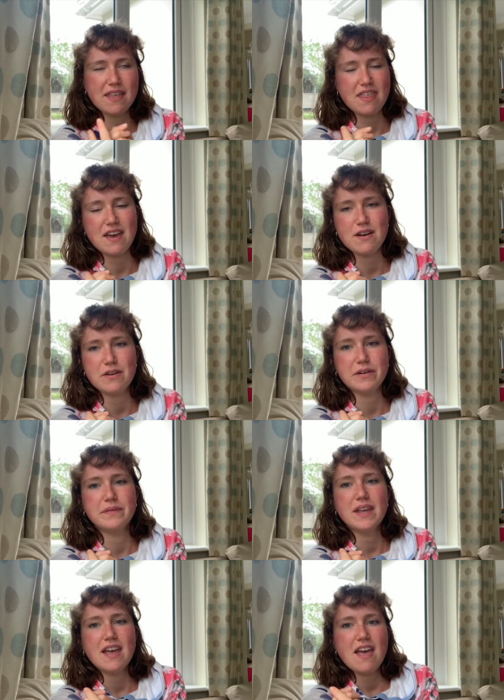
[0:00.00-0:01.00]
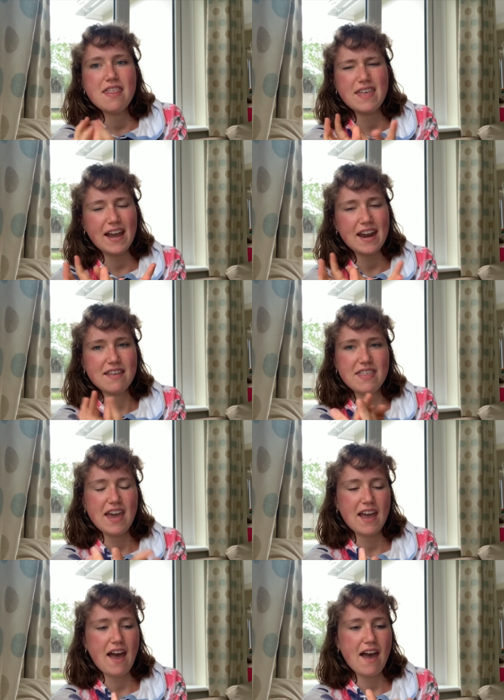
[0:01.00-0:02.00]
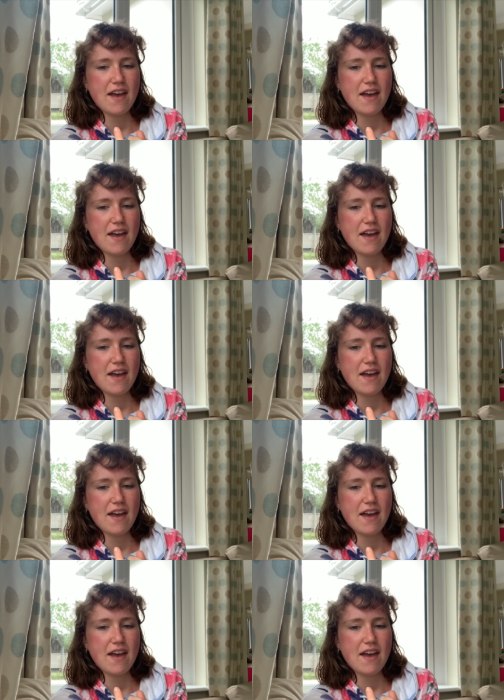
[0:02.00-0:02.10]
it? Or that kind of thing.